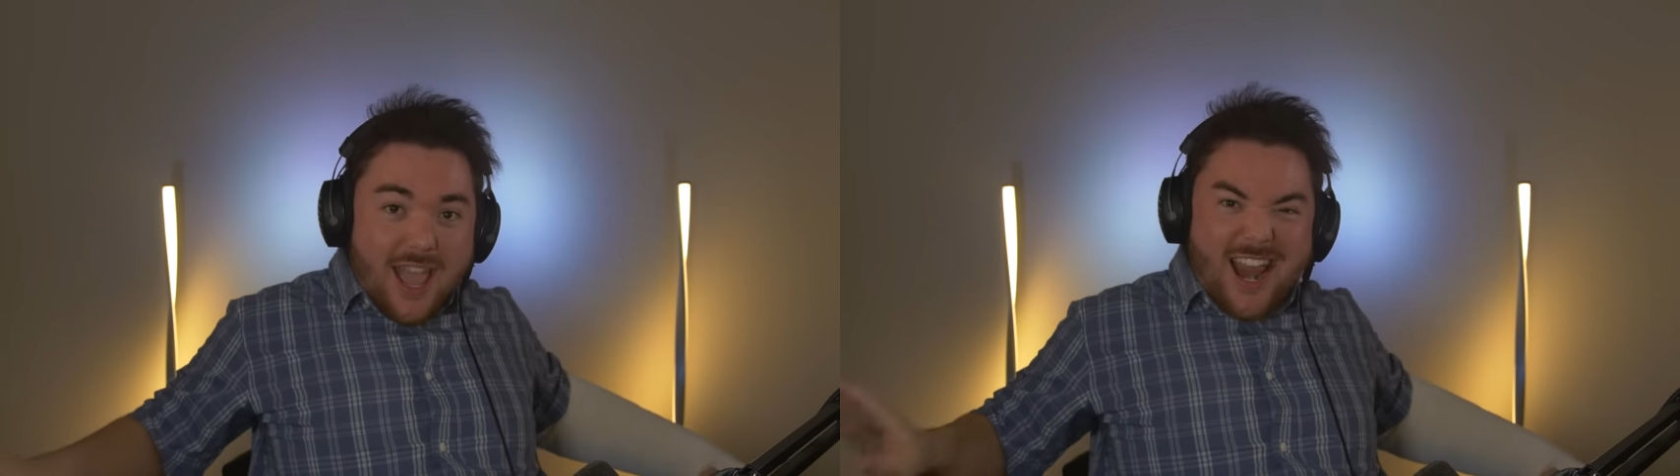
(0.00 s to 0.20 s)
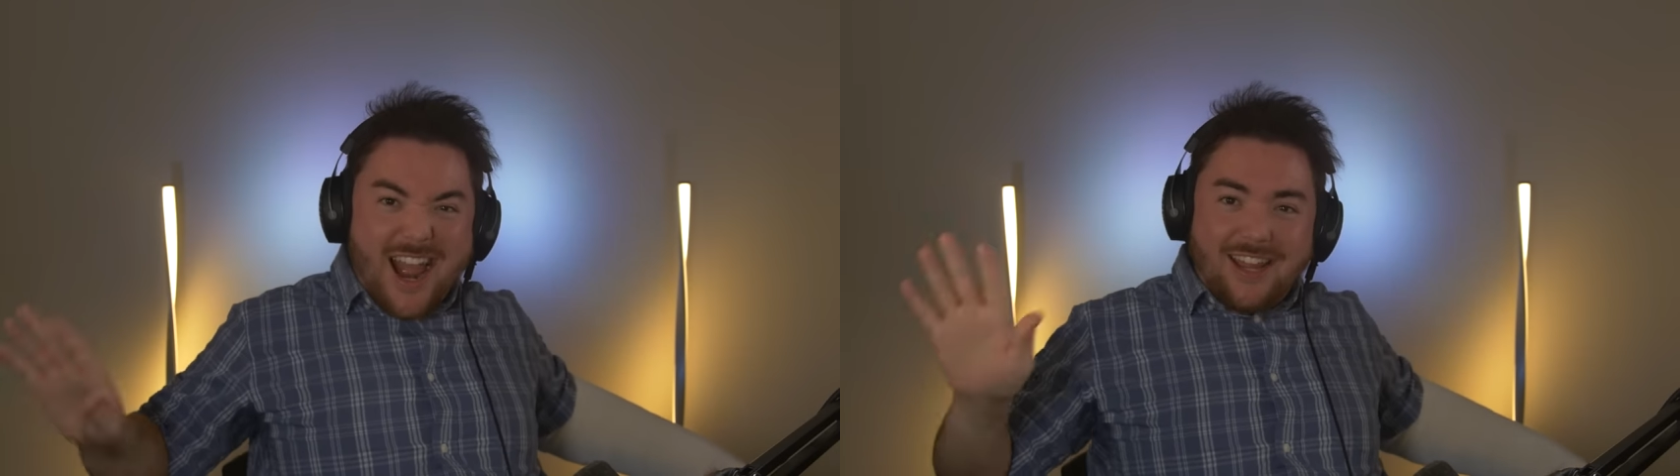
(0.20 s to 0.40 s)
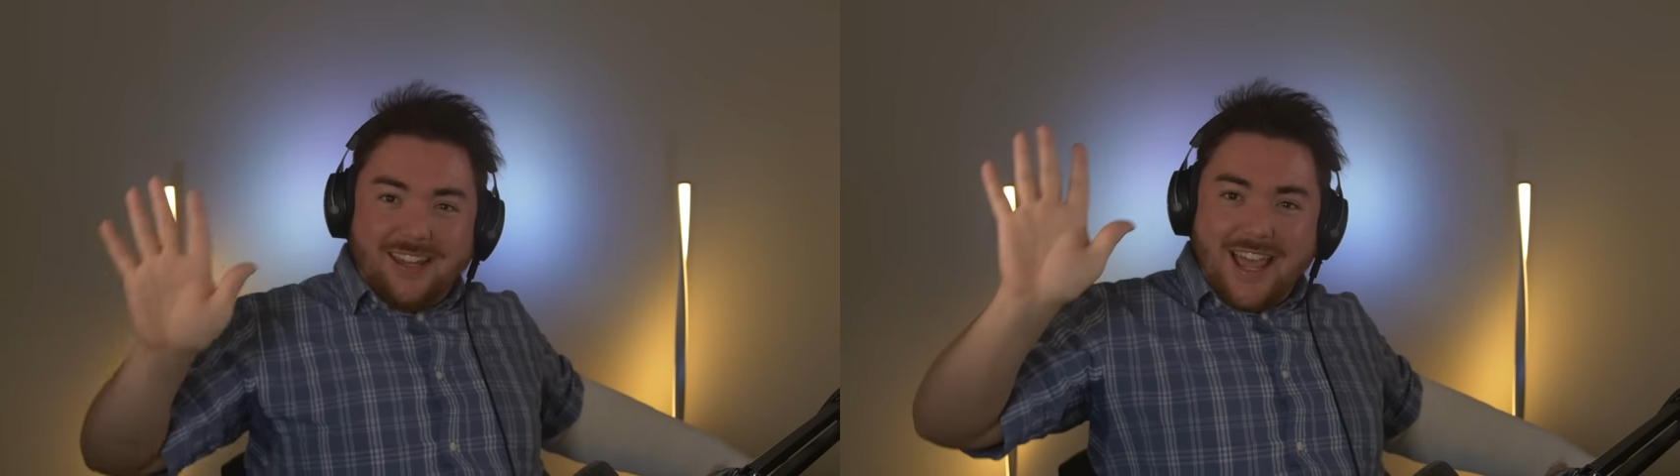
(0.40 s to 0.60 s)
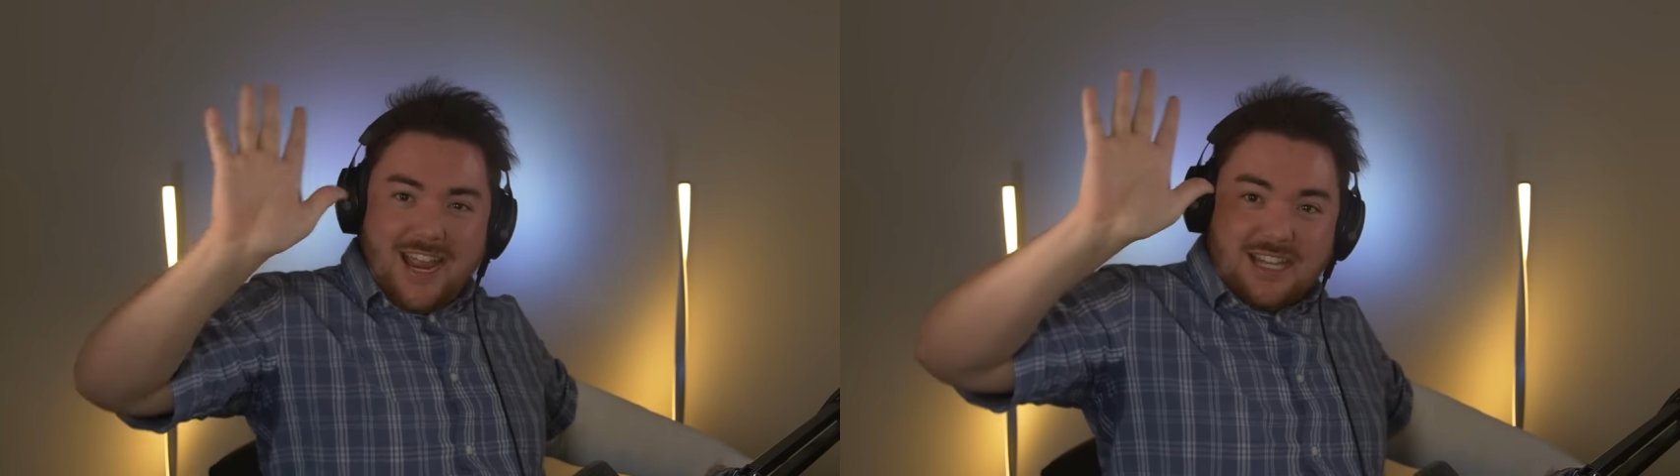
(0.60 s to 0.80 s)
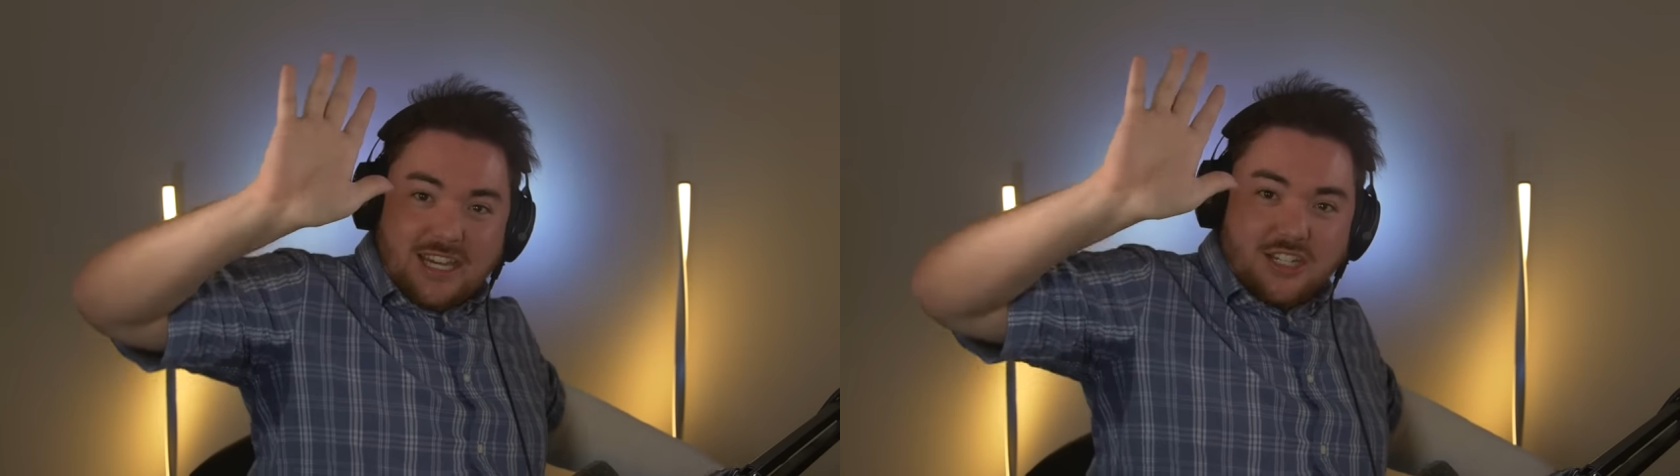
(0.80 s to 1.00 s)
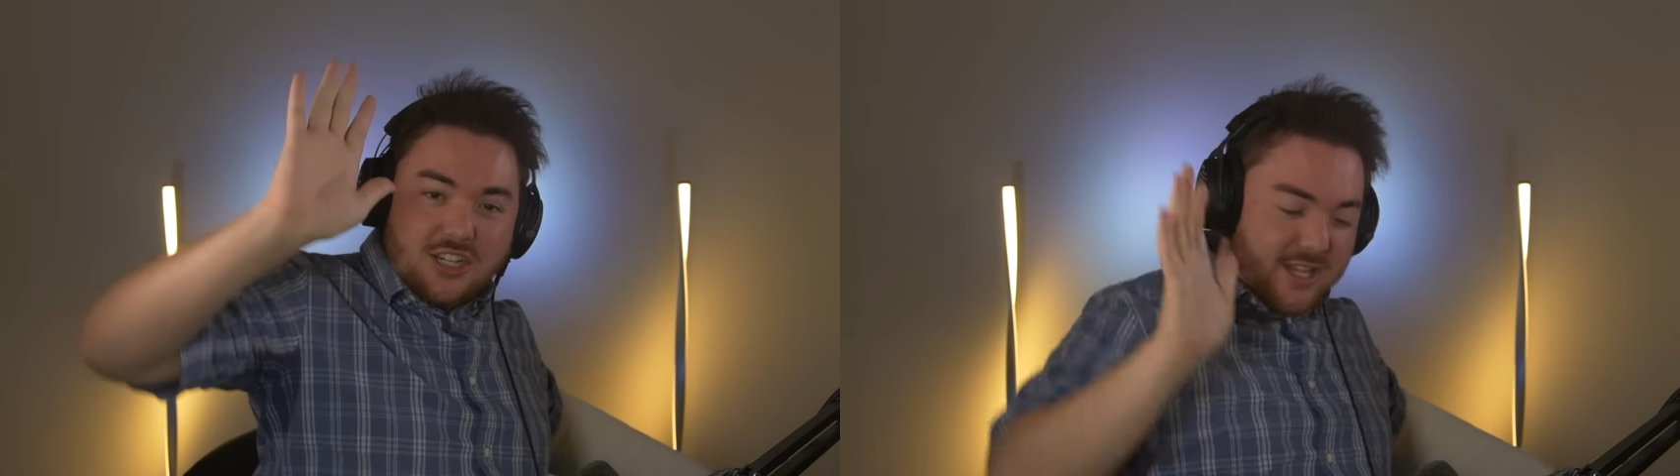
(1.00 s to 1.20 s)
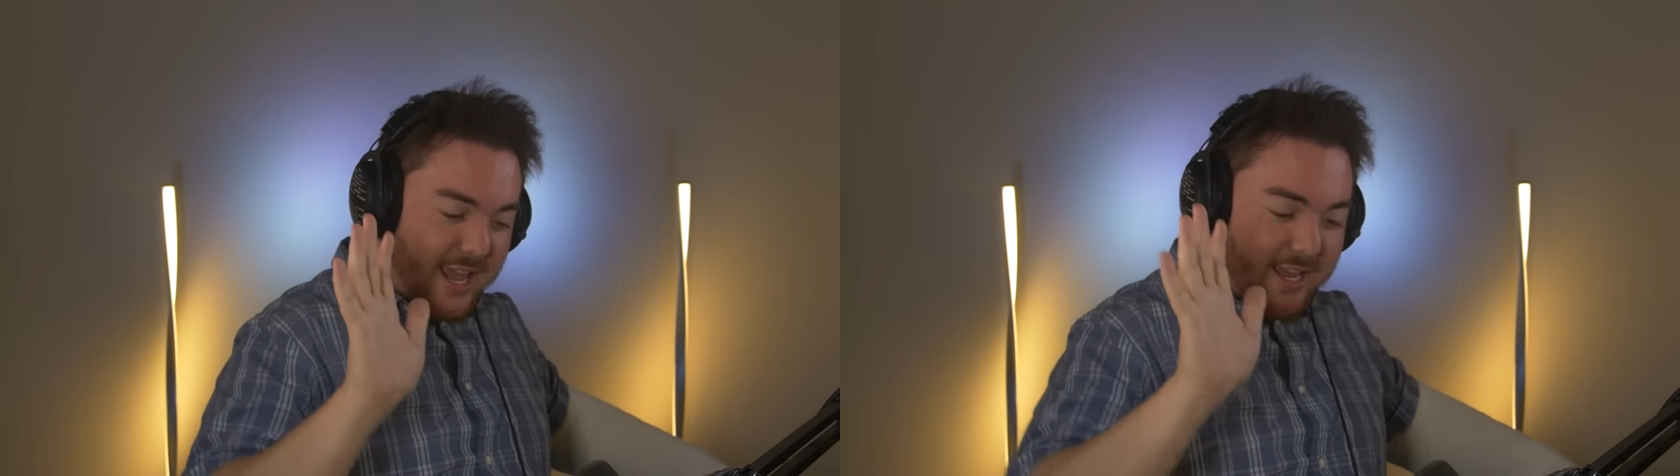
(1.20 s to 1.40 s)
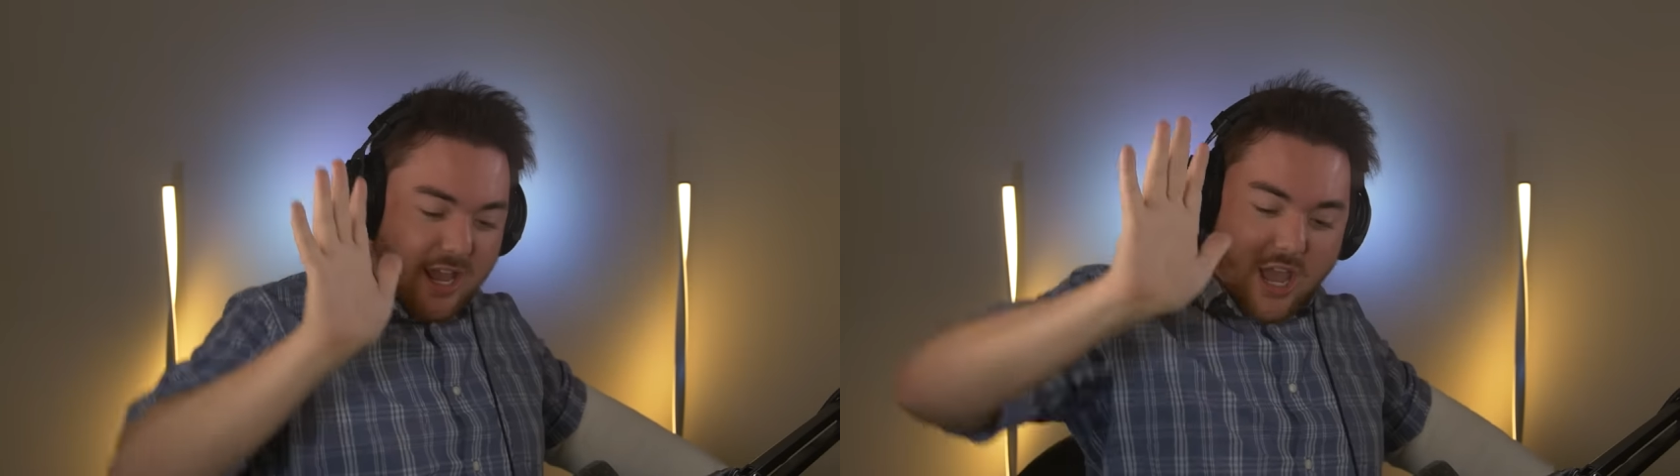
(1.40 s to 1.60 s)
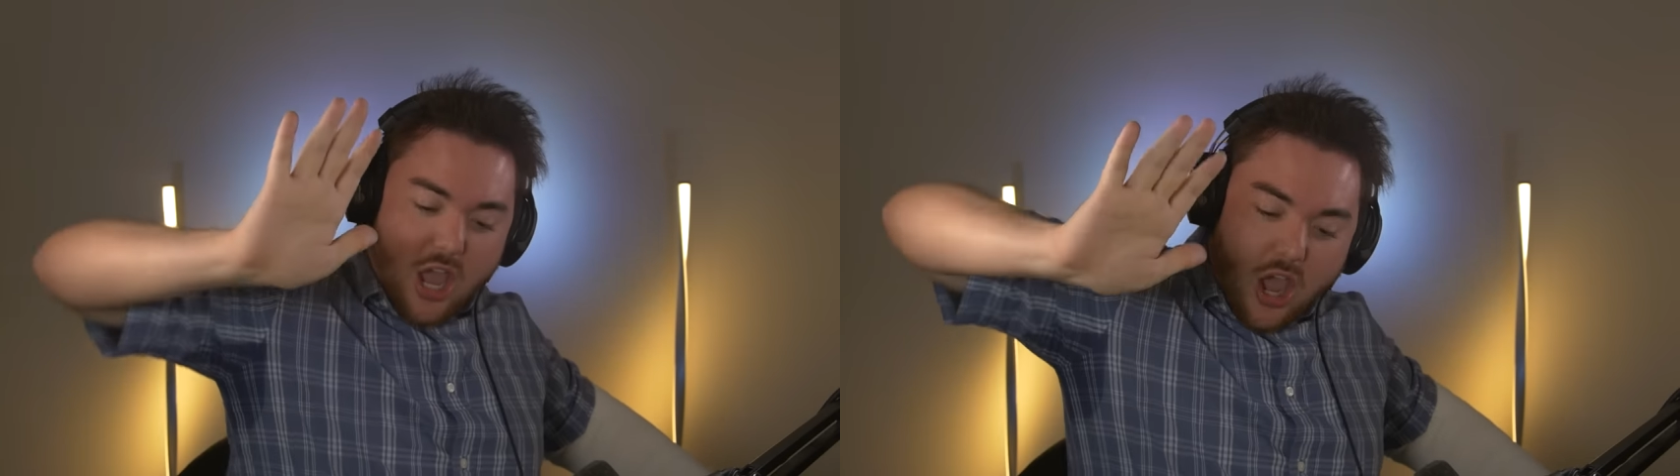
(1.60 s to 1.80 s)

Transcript: and I landed just like